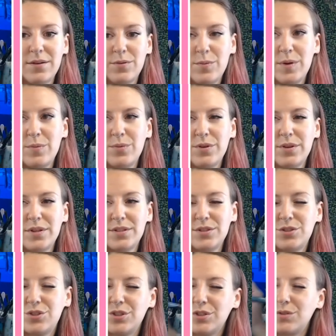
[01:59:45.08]
remember, this is
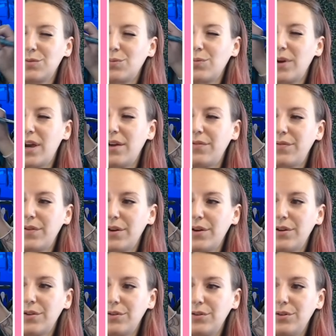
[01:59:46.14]
just rough,
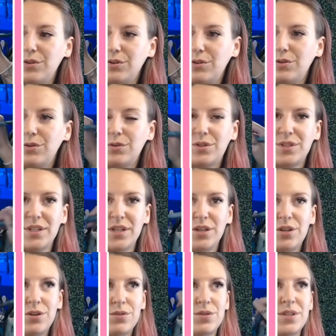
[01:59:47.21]

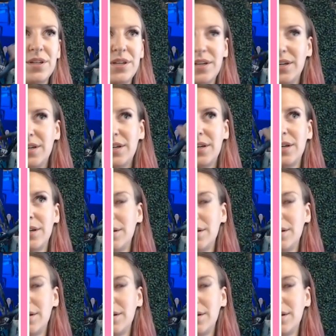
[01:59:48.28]
loosey-goosey.